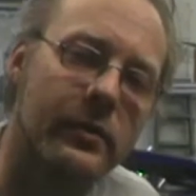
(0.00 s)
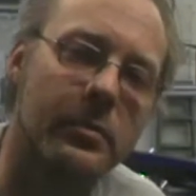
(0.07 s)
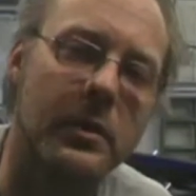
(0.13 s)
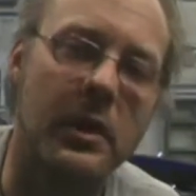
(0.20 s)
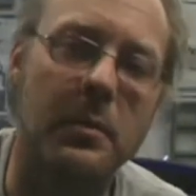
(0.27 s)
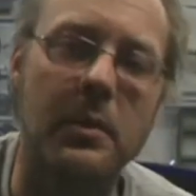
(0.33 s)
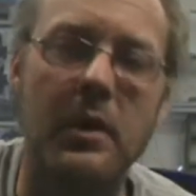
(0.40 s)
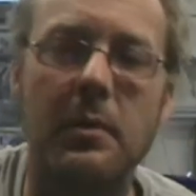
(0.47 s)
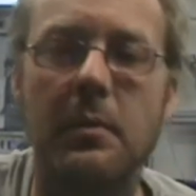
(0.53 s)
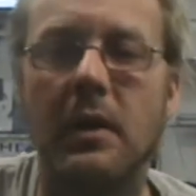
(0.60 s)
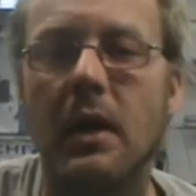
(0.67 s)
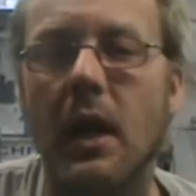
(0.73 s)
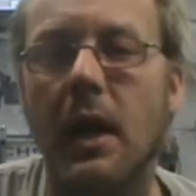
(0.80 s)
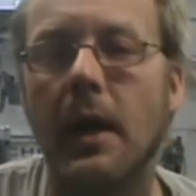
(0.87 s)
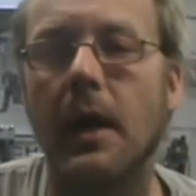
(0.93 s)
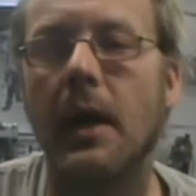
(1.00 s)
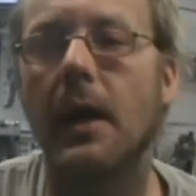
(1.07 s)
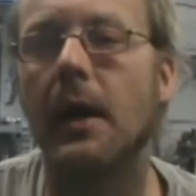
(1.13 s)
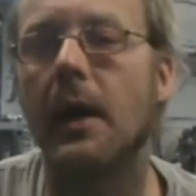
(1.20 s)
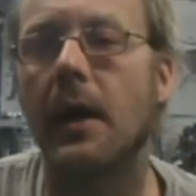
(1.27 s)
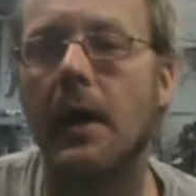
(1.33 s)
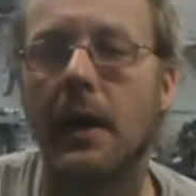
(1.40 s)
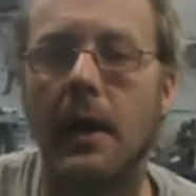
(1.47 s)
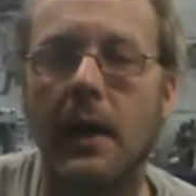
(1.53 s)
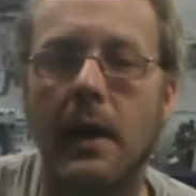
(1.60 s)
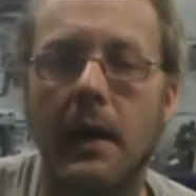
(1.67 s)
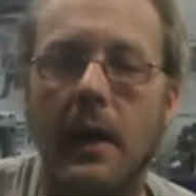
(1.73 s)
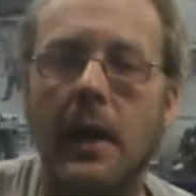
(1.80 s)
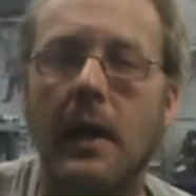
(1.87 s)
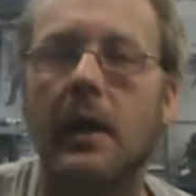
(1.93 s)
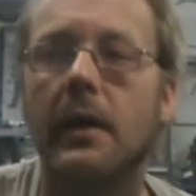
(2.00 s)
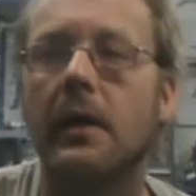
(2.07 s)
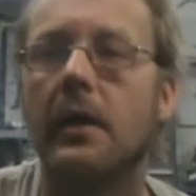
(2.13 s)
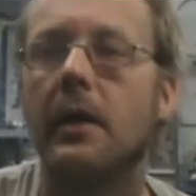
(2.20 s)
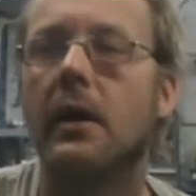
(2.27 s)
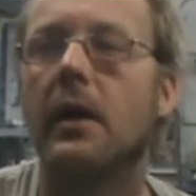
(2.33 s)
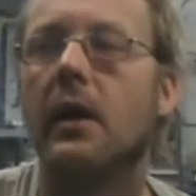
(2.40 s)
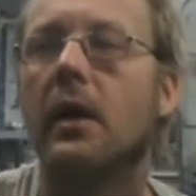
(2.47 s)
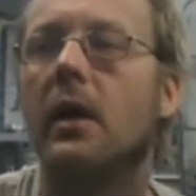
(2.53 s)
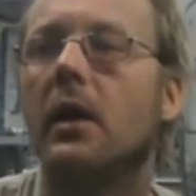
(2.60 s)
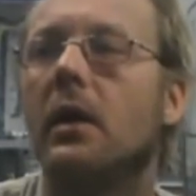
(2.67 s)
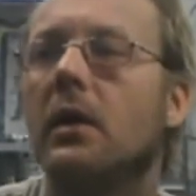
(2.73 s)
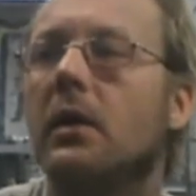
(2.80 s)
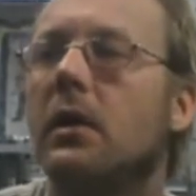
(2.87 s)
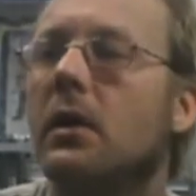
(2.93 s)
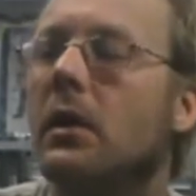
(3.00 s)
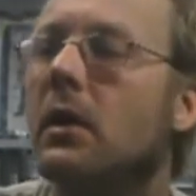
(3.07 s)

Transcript: is me, I. And,